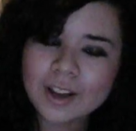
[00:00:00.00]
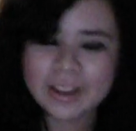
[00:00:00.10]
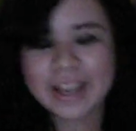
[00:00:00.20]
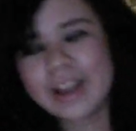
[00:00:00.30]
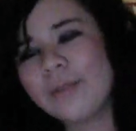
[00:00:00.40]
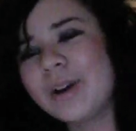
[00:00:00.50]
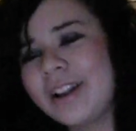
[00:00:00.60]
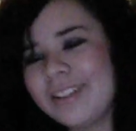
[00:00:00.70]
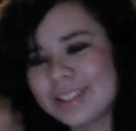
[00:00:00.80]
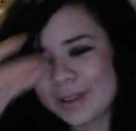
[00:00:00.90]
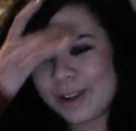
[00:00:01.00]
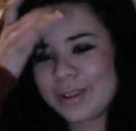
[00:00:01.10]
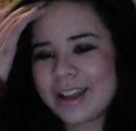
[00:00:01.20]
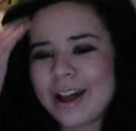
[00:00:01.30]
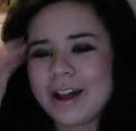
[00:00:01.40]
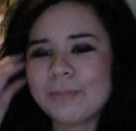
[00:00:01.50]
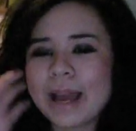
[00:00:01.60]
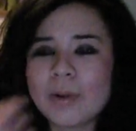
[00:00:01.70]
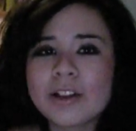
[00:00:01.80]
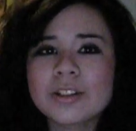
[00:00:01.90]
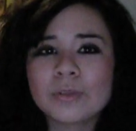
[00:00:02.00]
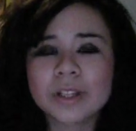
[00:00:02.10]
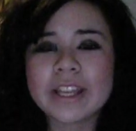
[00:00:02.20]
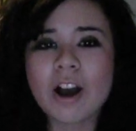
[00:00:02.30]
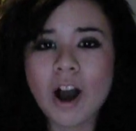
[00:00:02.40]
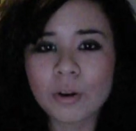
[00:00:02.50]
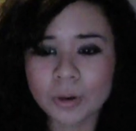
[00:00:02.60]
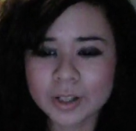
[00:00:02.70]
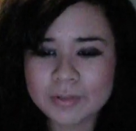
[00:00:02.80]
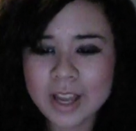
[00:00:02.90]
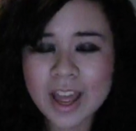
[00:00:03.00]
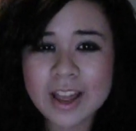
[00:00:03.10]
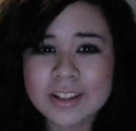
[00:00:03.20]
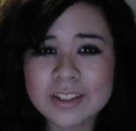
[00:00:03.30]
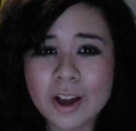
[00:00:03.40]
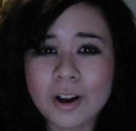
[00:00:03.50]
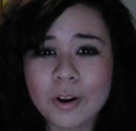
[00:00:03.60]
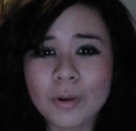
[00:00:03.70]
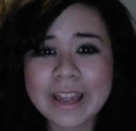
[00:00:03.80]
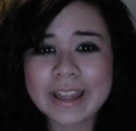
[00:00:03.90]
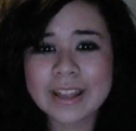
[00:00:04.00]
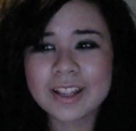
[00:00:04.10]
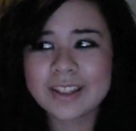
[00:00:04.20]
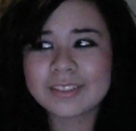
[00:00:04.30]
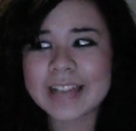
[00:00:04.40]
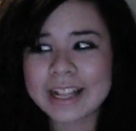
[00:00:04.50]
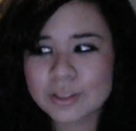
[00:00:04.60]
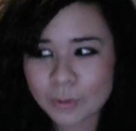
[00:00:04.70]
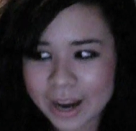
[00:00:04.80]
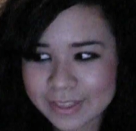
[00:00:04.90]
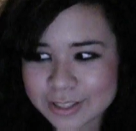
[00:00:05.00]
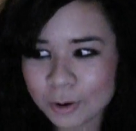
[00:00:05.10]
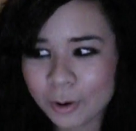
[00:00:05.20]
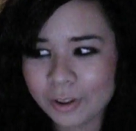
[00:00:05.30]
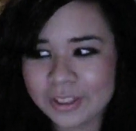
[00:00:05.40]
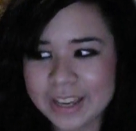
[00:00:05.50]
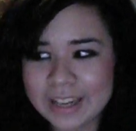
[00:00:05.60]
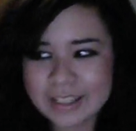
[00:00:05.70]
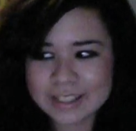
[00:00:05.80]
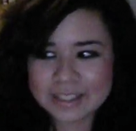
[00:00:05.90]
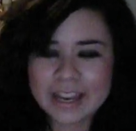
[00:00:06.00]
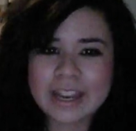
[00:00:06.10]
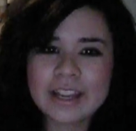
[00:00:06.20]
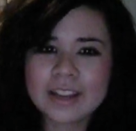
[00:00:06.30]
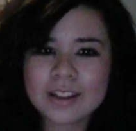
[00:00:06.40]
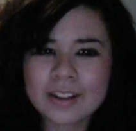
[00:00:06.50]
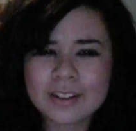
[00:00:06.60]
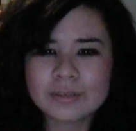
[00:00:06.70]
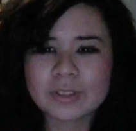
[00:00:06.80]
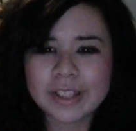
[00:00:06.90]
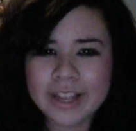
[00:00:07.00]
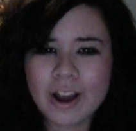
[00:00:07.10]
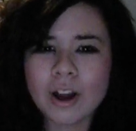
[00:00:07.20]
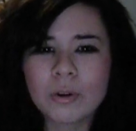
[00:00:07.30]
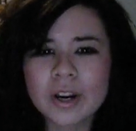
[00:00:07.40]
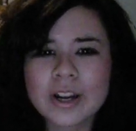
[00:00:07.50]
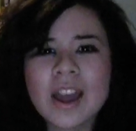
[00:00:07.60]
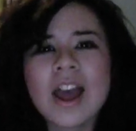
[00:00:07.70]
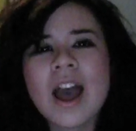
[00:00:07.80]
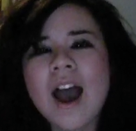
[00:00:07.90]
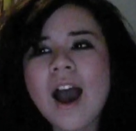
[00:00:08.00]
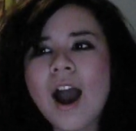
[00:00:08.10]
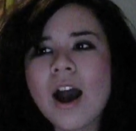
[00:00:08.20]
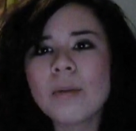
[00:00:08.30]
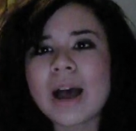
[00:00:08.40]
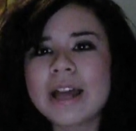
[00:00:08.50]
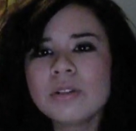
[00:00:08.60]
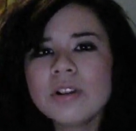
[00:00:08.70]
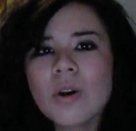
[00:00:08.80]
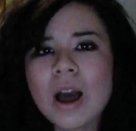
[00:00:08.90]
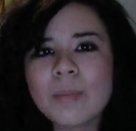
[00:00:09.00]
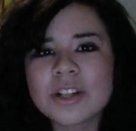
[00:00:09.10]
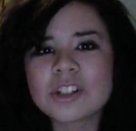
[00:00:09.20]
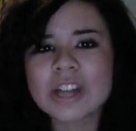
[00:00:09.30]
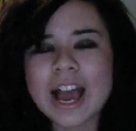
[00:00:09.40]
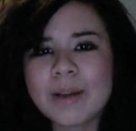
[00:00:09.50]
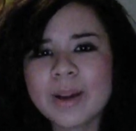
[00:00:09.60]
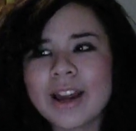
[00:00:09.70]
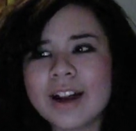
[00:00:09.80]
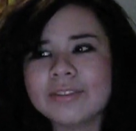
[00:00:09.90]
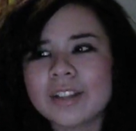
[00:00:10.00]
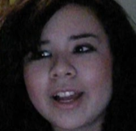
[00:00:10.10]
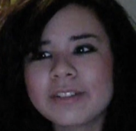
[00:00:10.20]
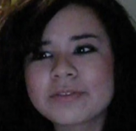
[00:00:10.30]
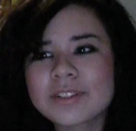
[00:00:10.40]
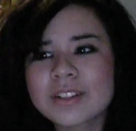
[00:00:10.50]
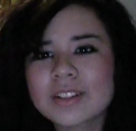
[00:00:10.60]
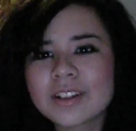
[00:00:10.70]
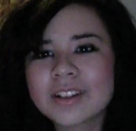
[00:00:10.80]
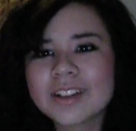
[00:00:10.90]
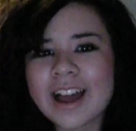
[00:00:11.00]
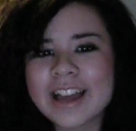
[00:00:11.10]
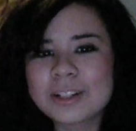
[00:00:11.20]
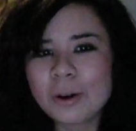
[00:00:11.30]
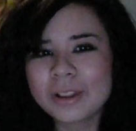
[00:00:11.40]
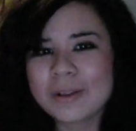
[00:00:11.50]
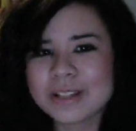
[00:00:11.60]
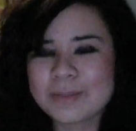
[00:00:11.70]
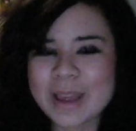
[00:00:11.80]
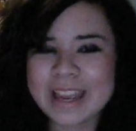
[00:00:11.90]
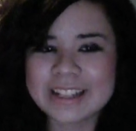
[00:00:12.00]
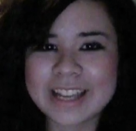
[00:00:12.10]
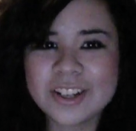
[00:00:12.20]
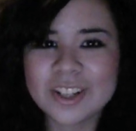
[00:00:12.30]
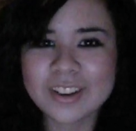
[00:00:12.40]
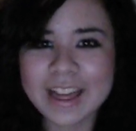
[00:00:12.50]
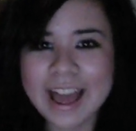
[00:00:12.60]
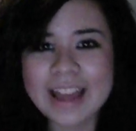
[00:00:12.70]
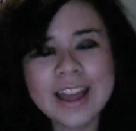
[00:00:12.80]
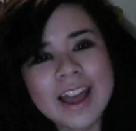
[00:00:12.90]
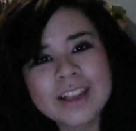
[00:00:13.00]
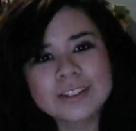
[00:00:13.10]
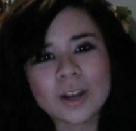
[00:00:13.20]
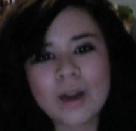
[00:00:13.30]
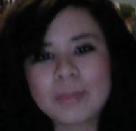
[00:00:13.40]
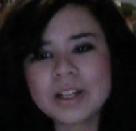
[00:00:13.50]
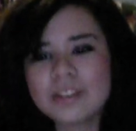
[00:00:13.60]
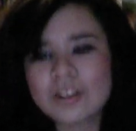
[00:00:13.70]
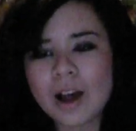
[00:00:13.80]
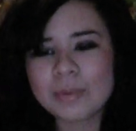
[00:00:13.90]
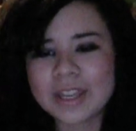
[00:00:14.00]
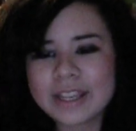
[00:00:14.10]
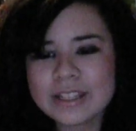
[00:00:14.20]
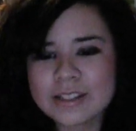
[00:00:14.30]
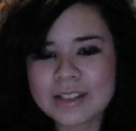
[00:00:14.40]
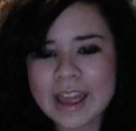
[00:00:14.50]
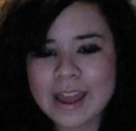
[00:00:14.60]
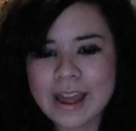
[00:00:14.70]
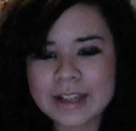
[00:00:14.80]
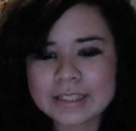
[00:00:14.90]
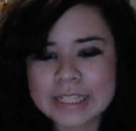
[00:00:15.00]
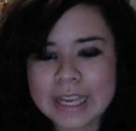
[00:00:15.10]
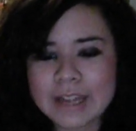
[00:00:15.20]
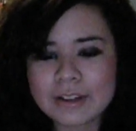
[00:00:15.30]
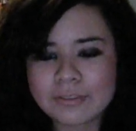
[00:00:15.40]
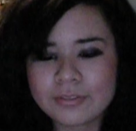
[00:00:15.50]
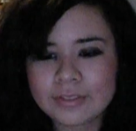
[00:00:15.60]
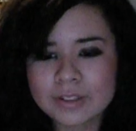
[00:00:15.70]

Okay, what else about me? I'm also really awkward, so that's why this whole thing is, like, really awkward. I don't know how much time I have left. I totally wasn't paying attention to that. So I'm going to stop this, and if